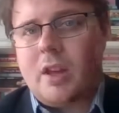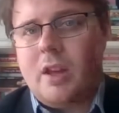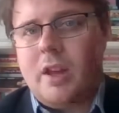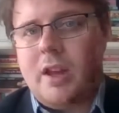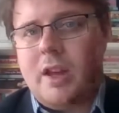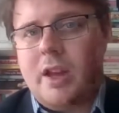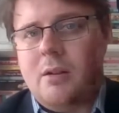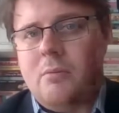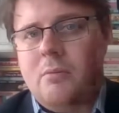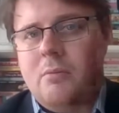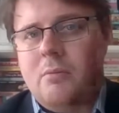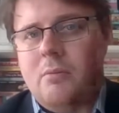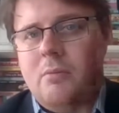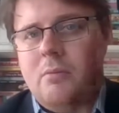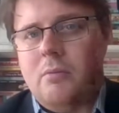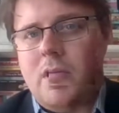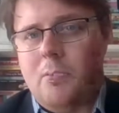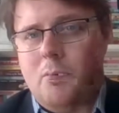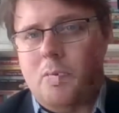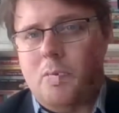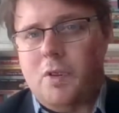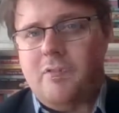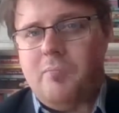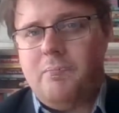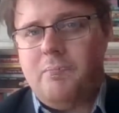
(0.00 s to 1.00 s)
Um, it
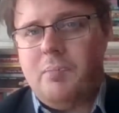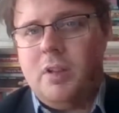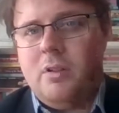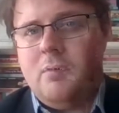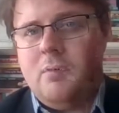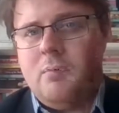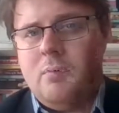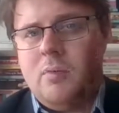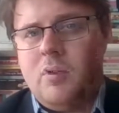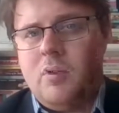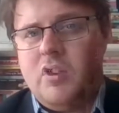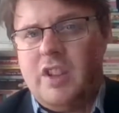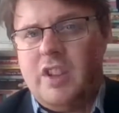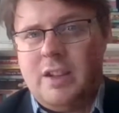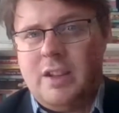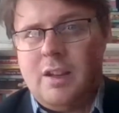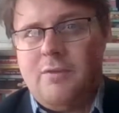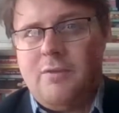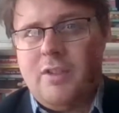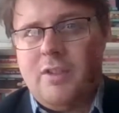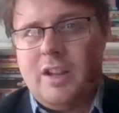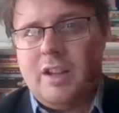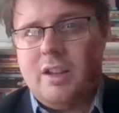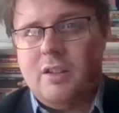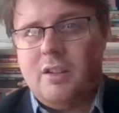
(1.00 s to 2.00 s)
would have been
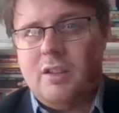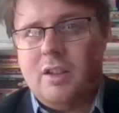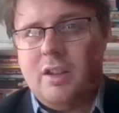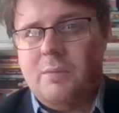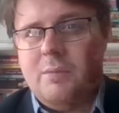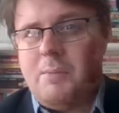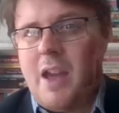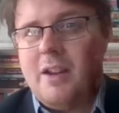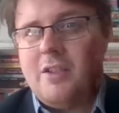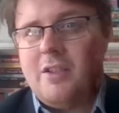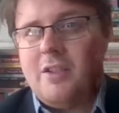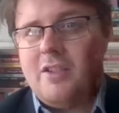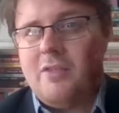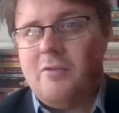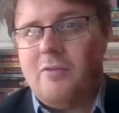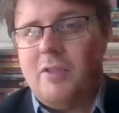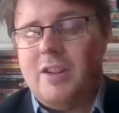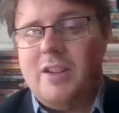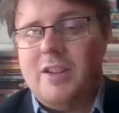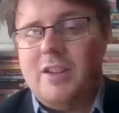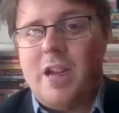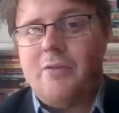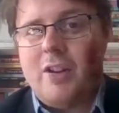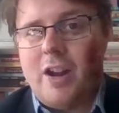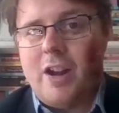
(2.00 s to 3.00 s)
significantly better if we
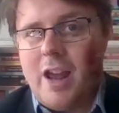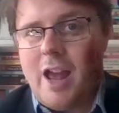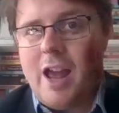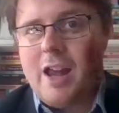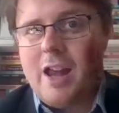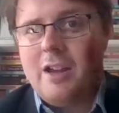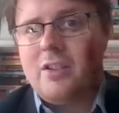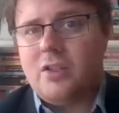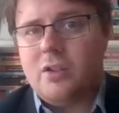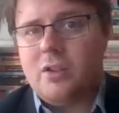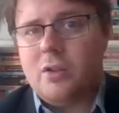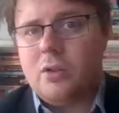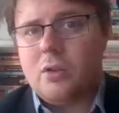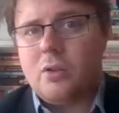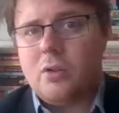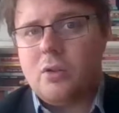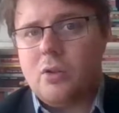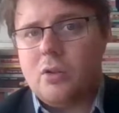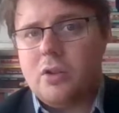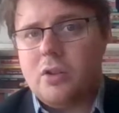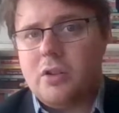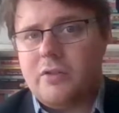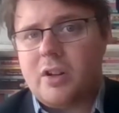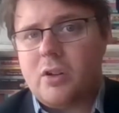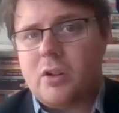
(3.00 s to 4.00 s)
never had to
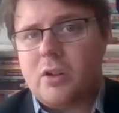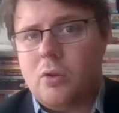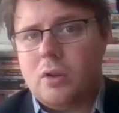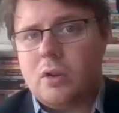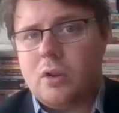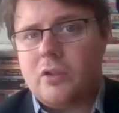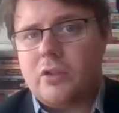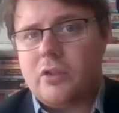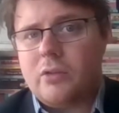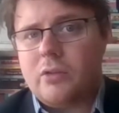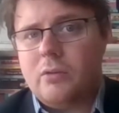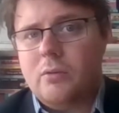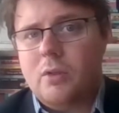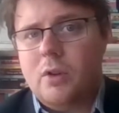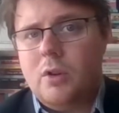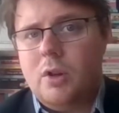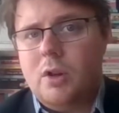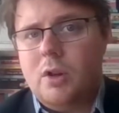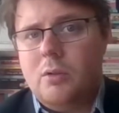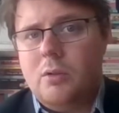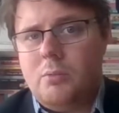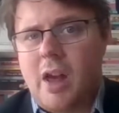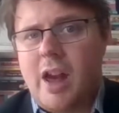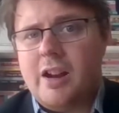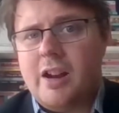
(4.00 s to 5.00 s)
go to the courts.
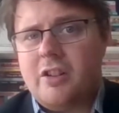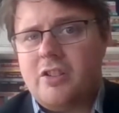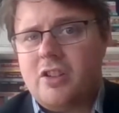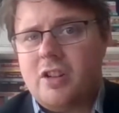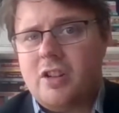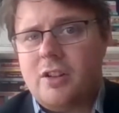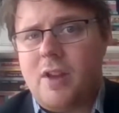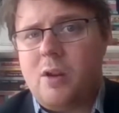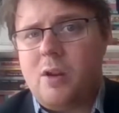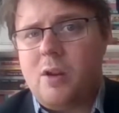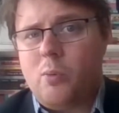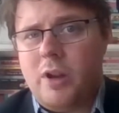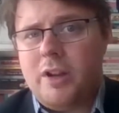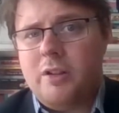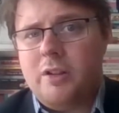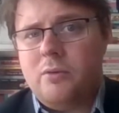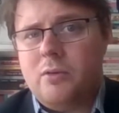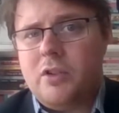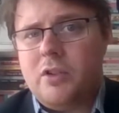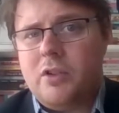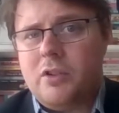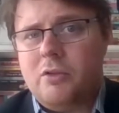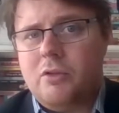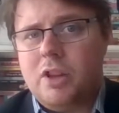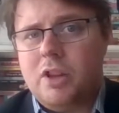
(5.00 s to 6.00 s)
But actually, that win
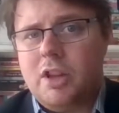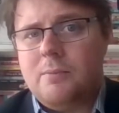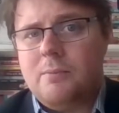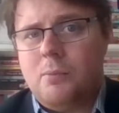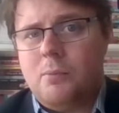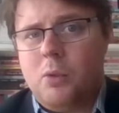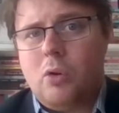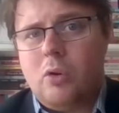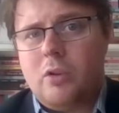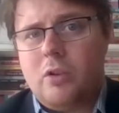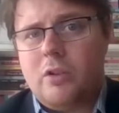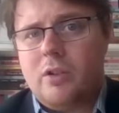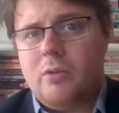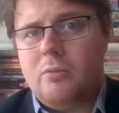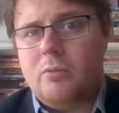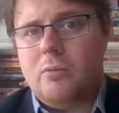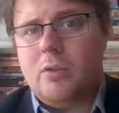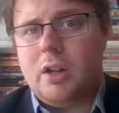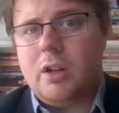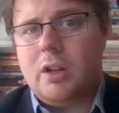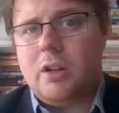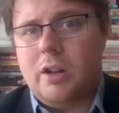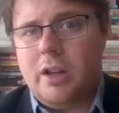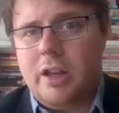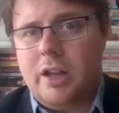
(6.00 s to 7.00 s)
was a really important
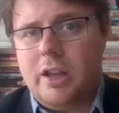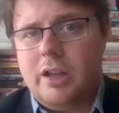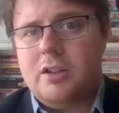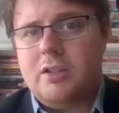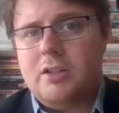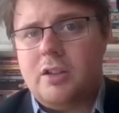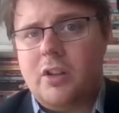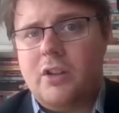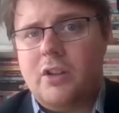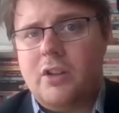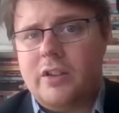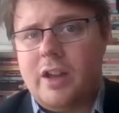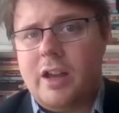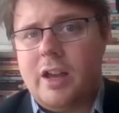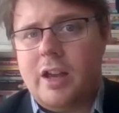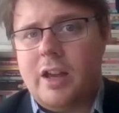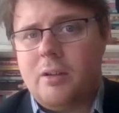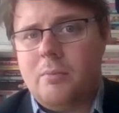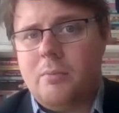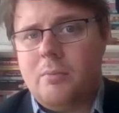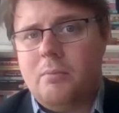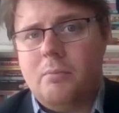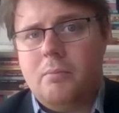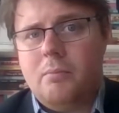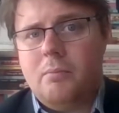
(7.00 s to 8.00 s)
one, and it does set a
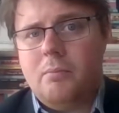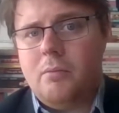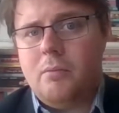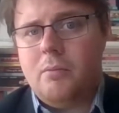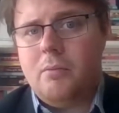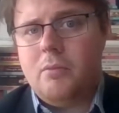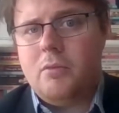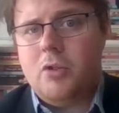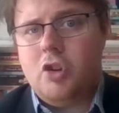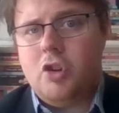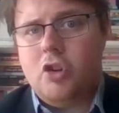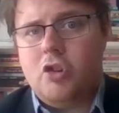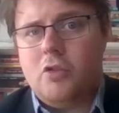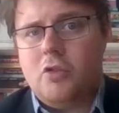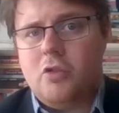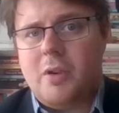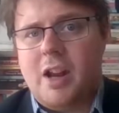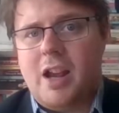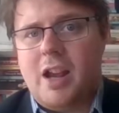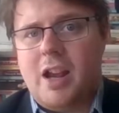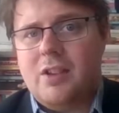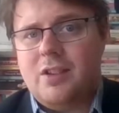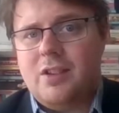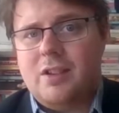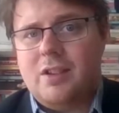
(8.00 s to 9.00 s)
huge
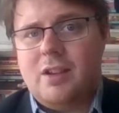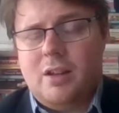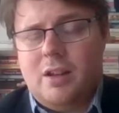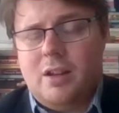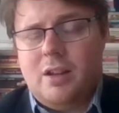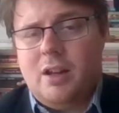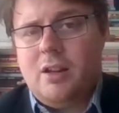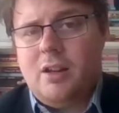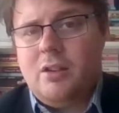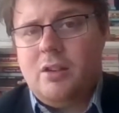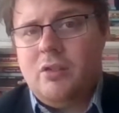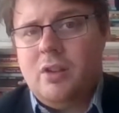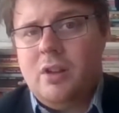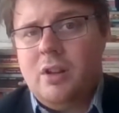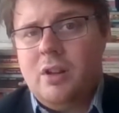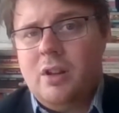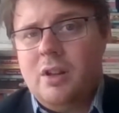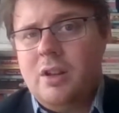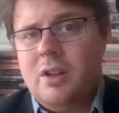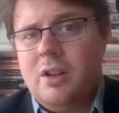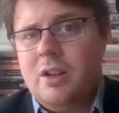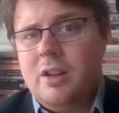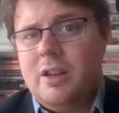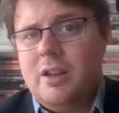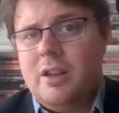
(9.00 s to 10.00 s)
precedent. And
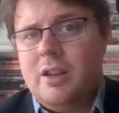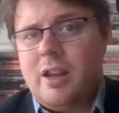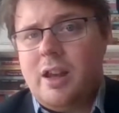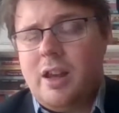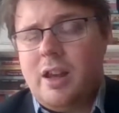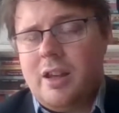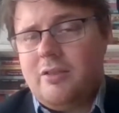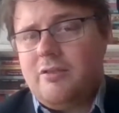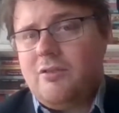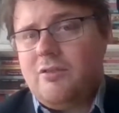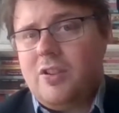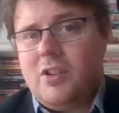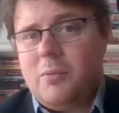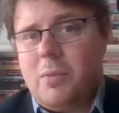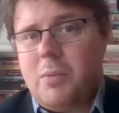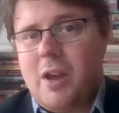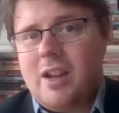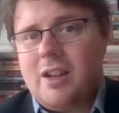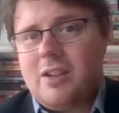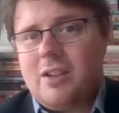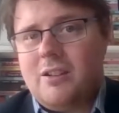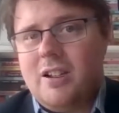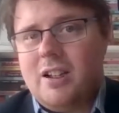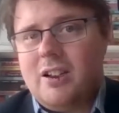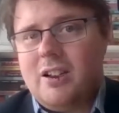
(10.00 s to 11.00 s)
I
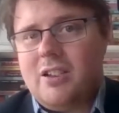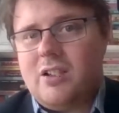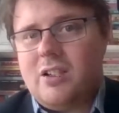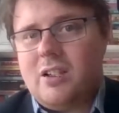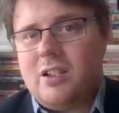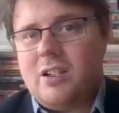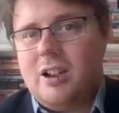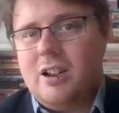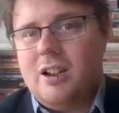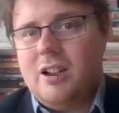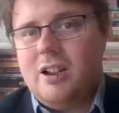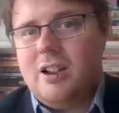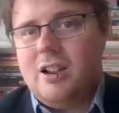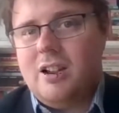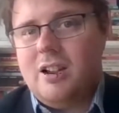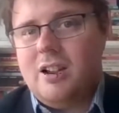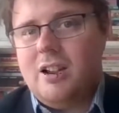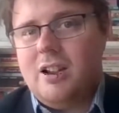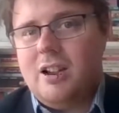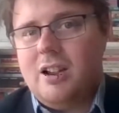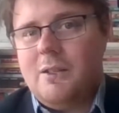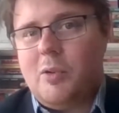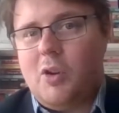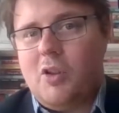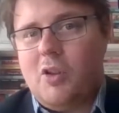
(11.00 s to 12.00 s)
respect that
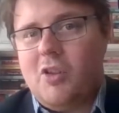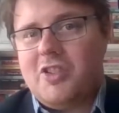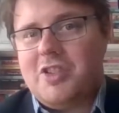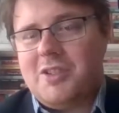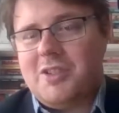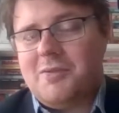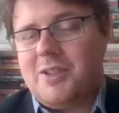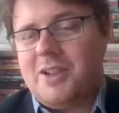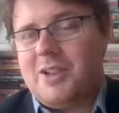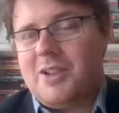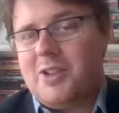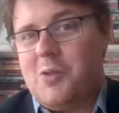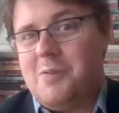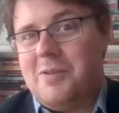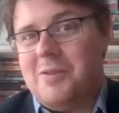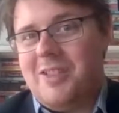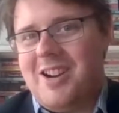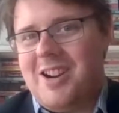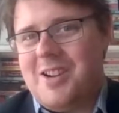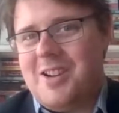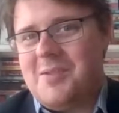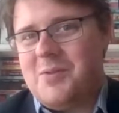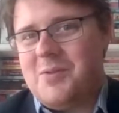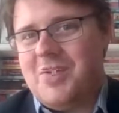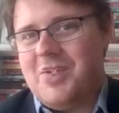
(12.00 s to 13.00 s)
abolishing the global
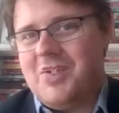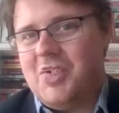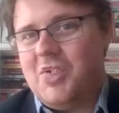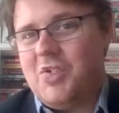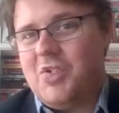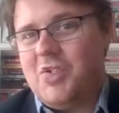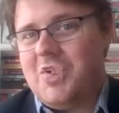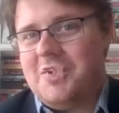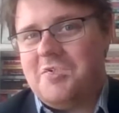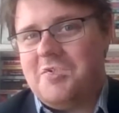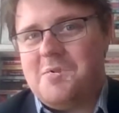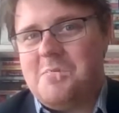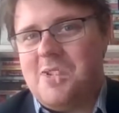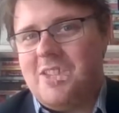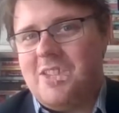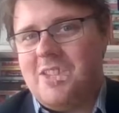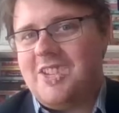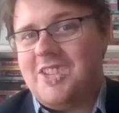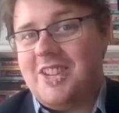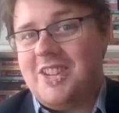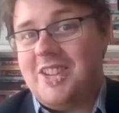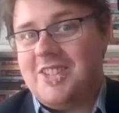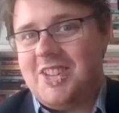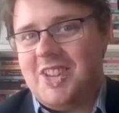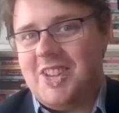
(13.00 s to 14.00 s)
arms industry and
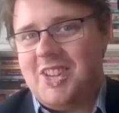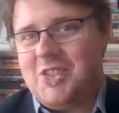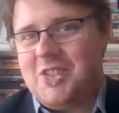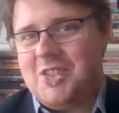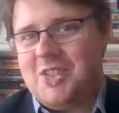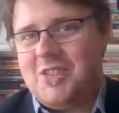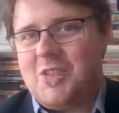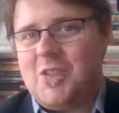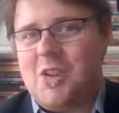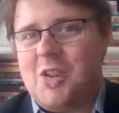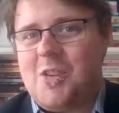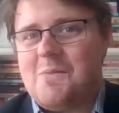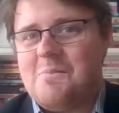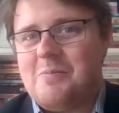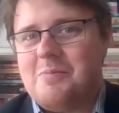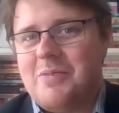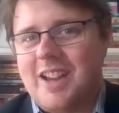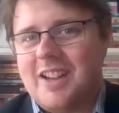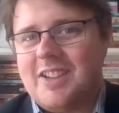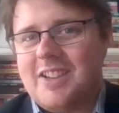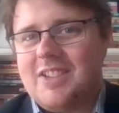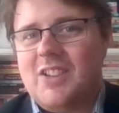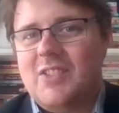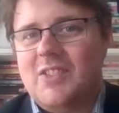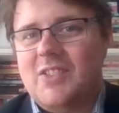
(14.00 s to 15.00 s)
military industrial
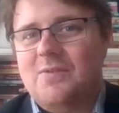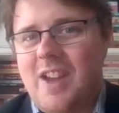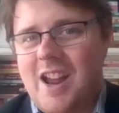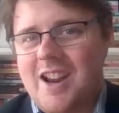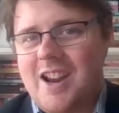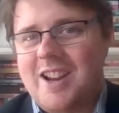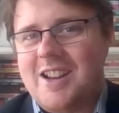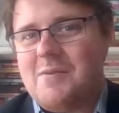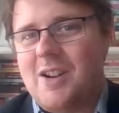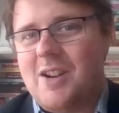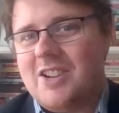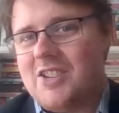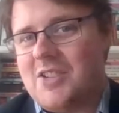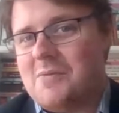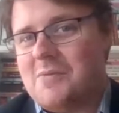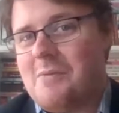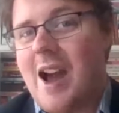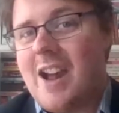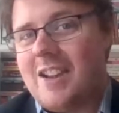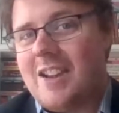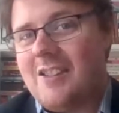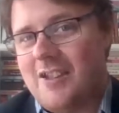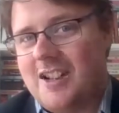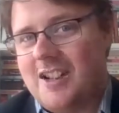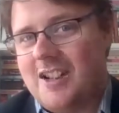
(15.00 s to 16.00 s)
complex is very much a
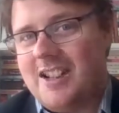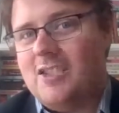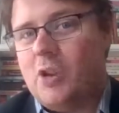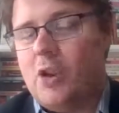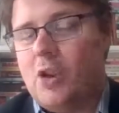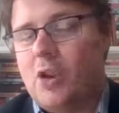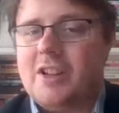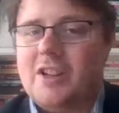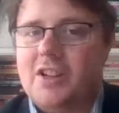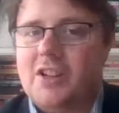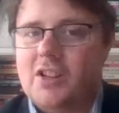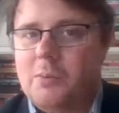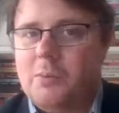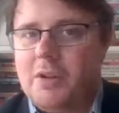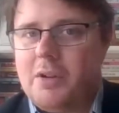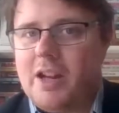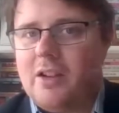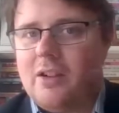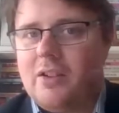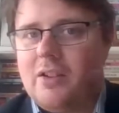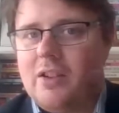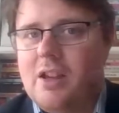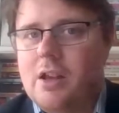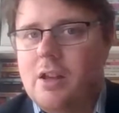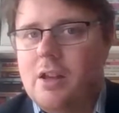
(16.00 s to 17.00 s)
marathon and not a
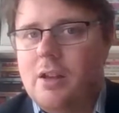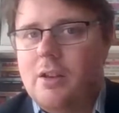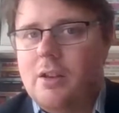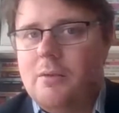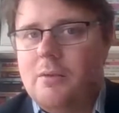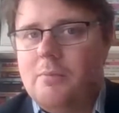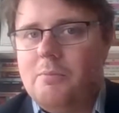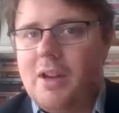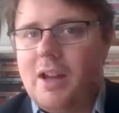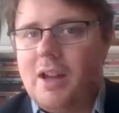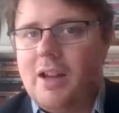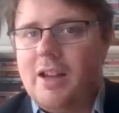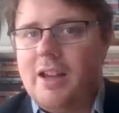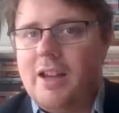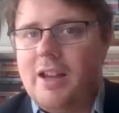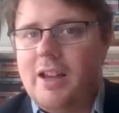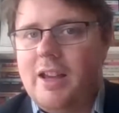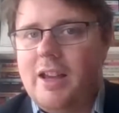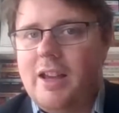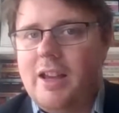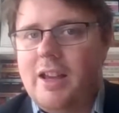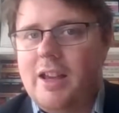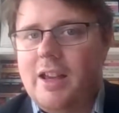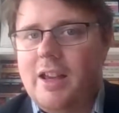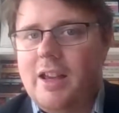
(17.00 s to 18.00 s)
sprint, but
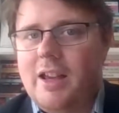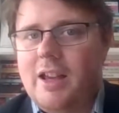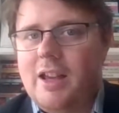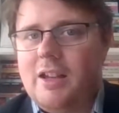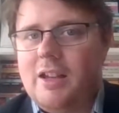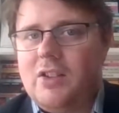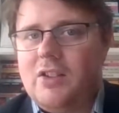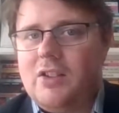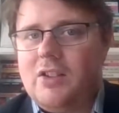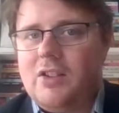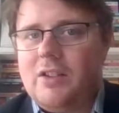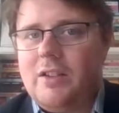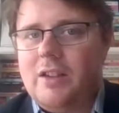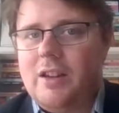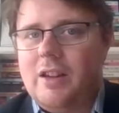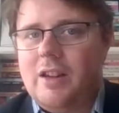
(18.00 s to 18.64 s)
it's